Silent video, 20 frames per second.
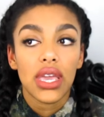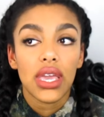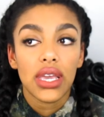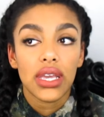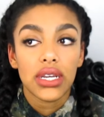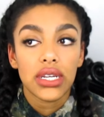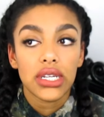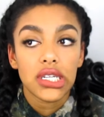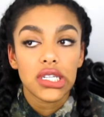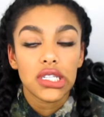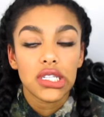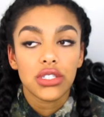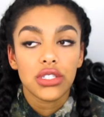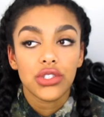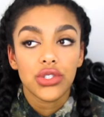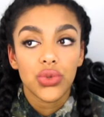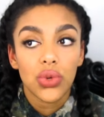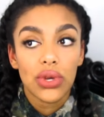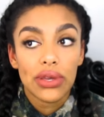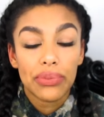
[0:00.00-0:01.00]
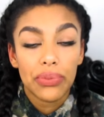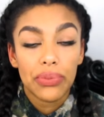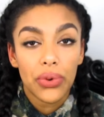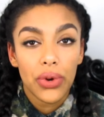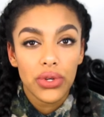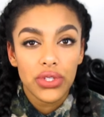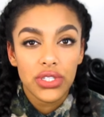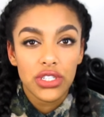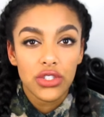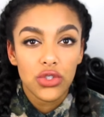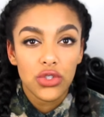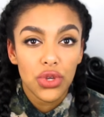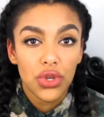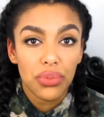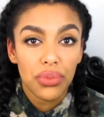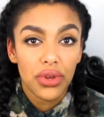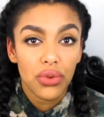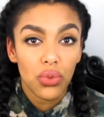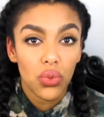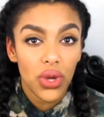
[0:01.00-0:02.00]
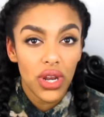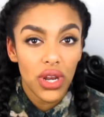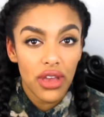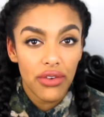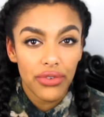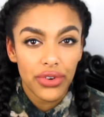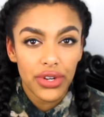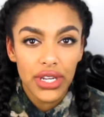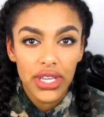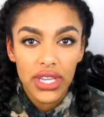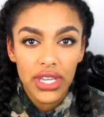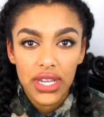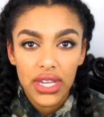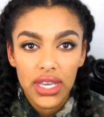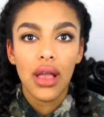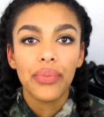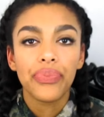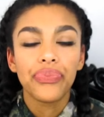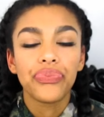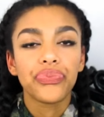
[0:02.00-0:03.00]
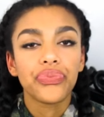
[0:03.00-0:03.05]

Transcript: and do a protein treatment whenever needed.